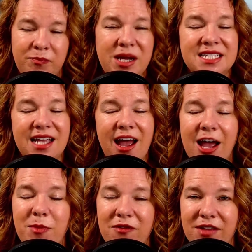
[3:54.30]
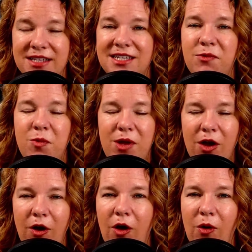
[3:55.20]
because I'm convinced that when we
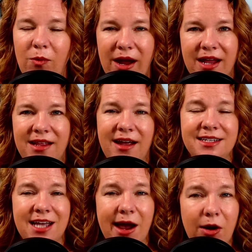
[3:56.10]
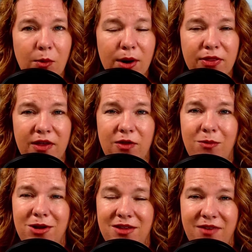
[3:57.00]
all recognize our worth and the
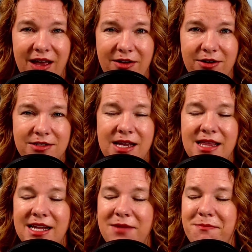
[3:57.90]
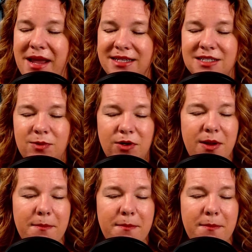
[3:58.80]
worth of others, that it makes this world a